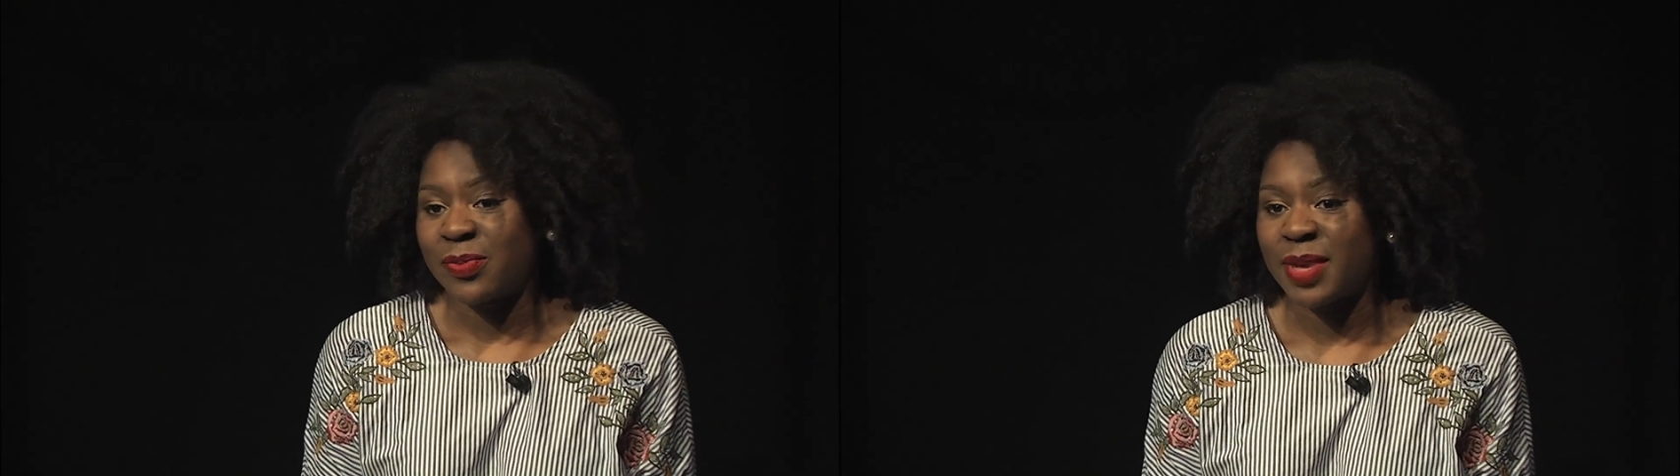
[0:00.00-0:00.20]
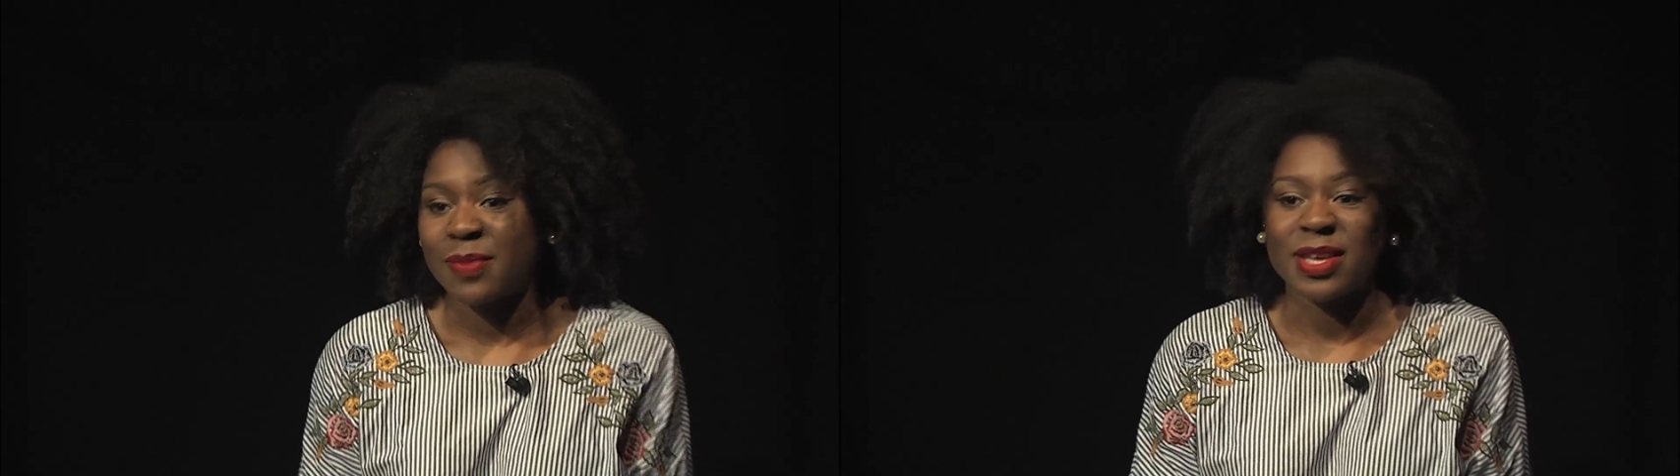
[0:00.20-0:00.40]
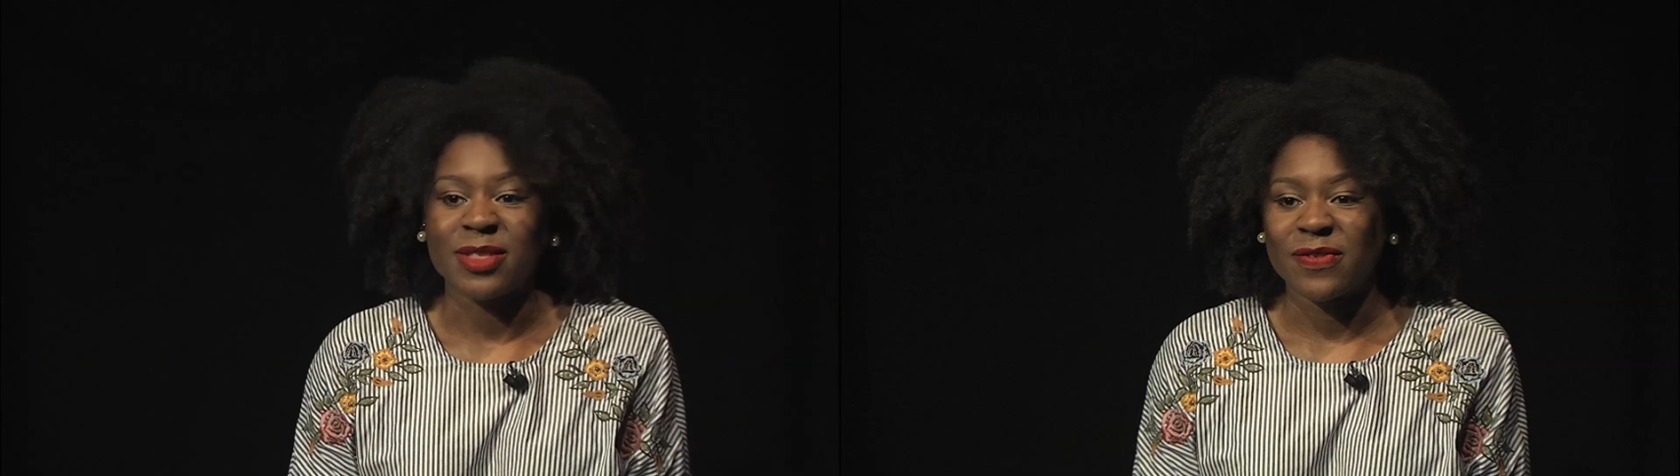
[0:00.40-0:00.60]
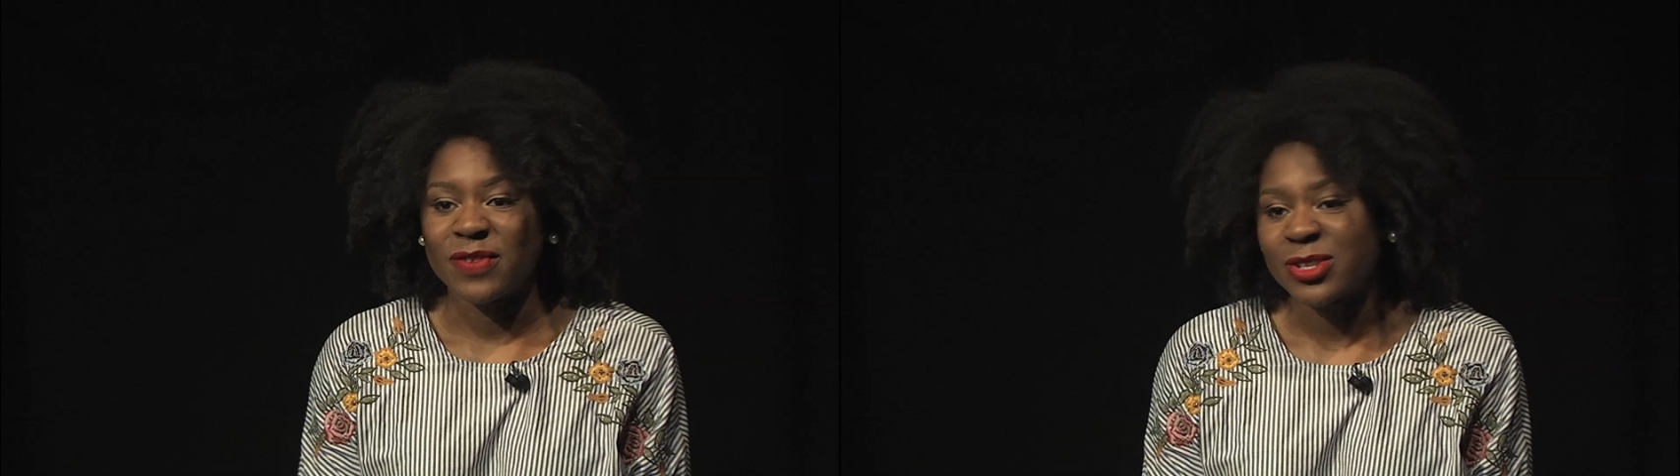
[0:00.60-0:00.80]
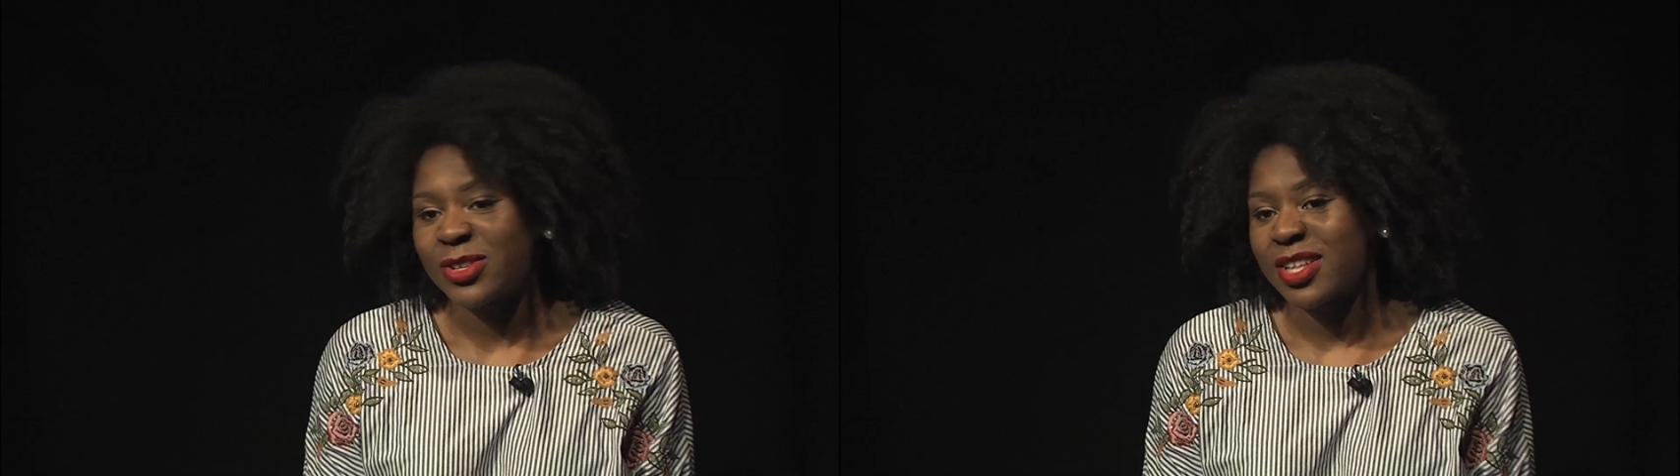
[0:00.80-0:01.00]
maybe in the
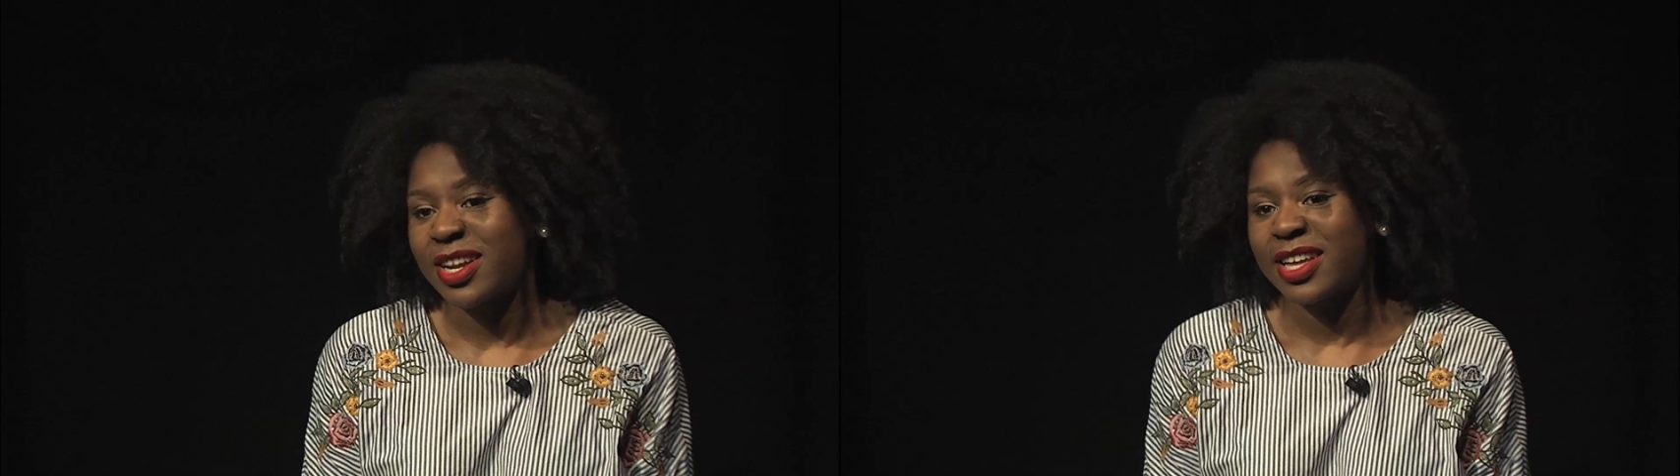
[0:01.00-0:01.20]
future that I